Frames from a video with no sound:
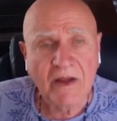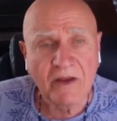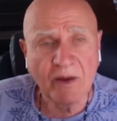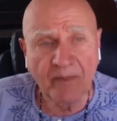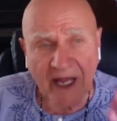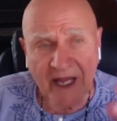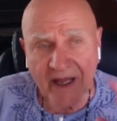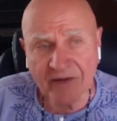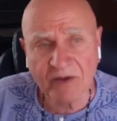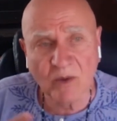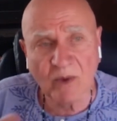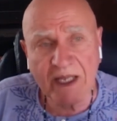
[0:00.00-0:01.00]
The path,
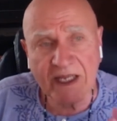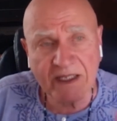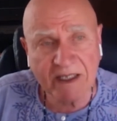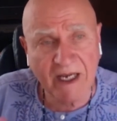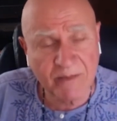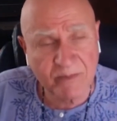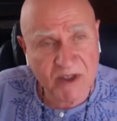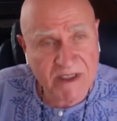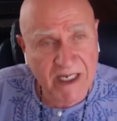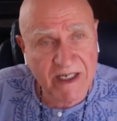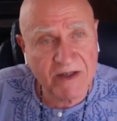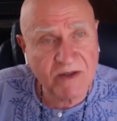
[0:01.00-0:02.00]
the way it got
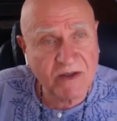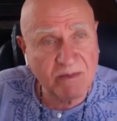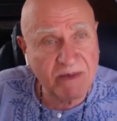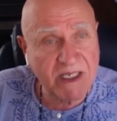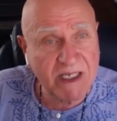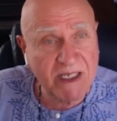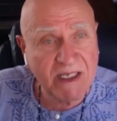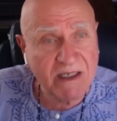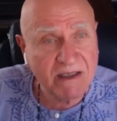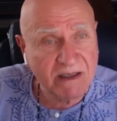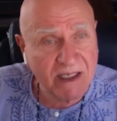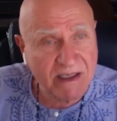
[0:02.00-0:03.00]
presented to me,
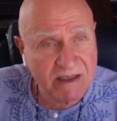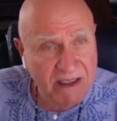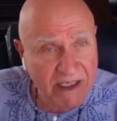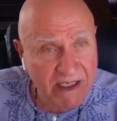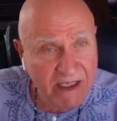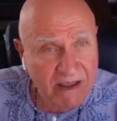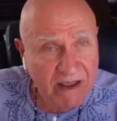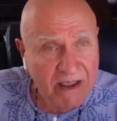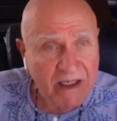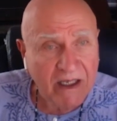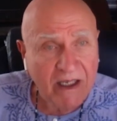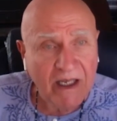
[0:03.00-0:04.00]
Leslie,
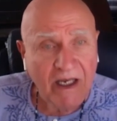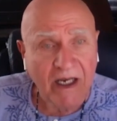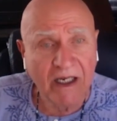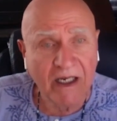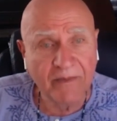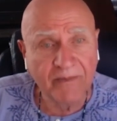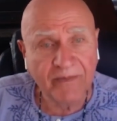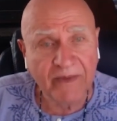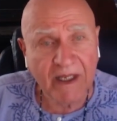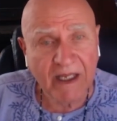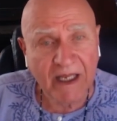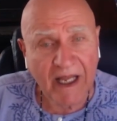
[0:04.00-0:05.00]

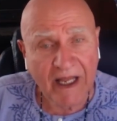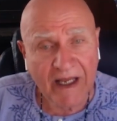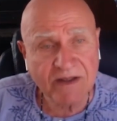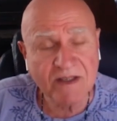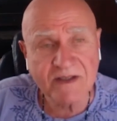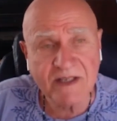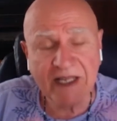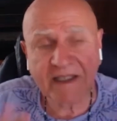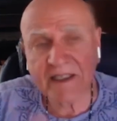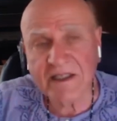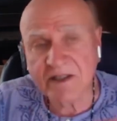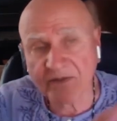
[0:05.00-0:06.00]
has a
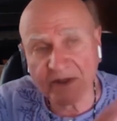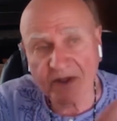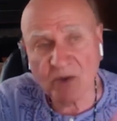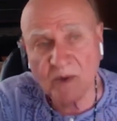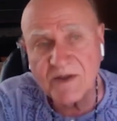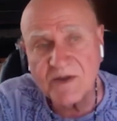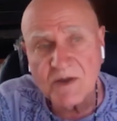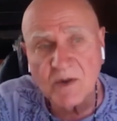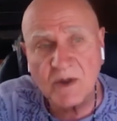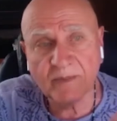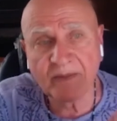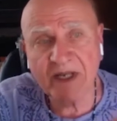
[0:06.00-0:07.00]
slightly different twist
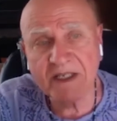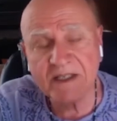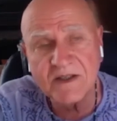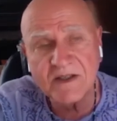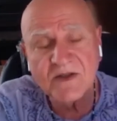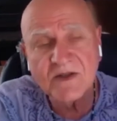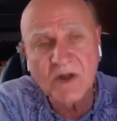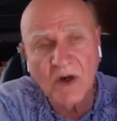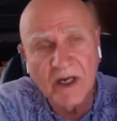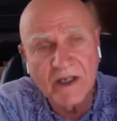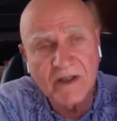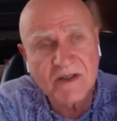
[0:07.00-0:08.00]
to it because it
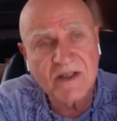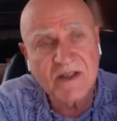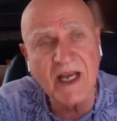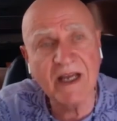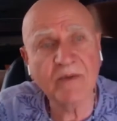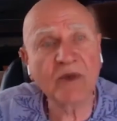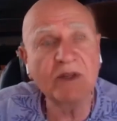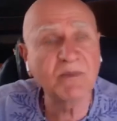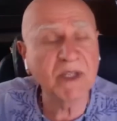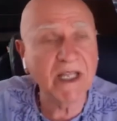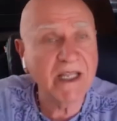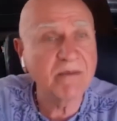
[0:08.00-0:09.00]
starts not with
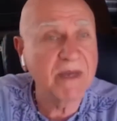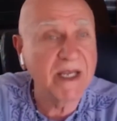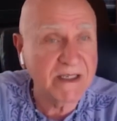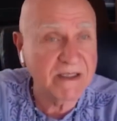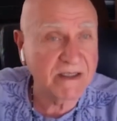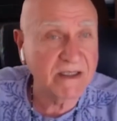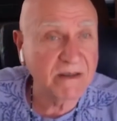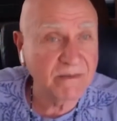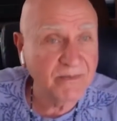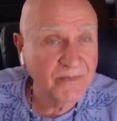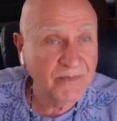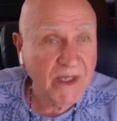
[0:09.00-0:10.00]
plant medicine.
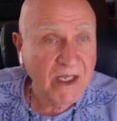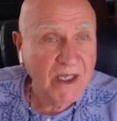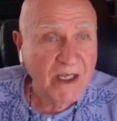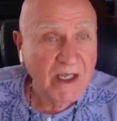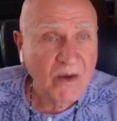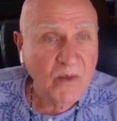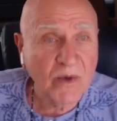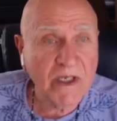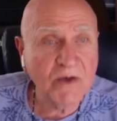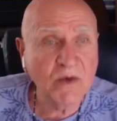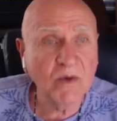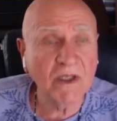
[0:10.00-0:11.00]

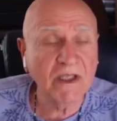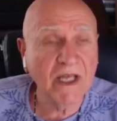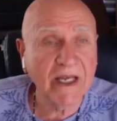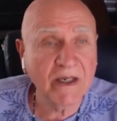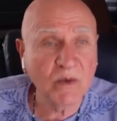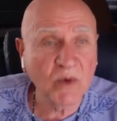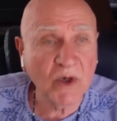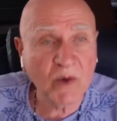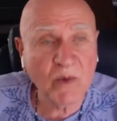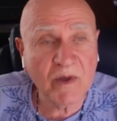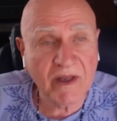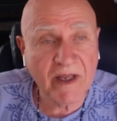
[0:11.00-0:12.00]
We do a lot of
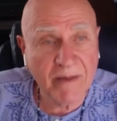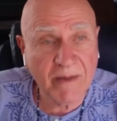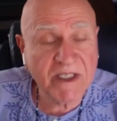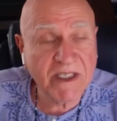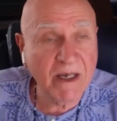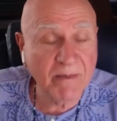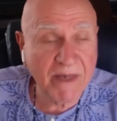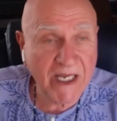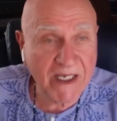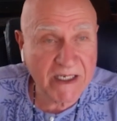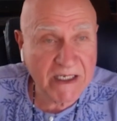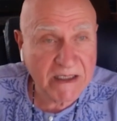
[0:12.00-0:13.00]
work with
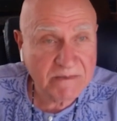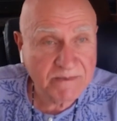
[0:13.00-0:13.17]
MDMA.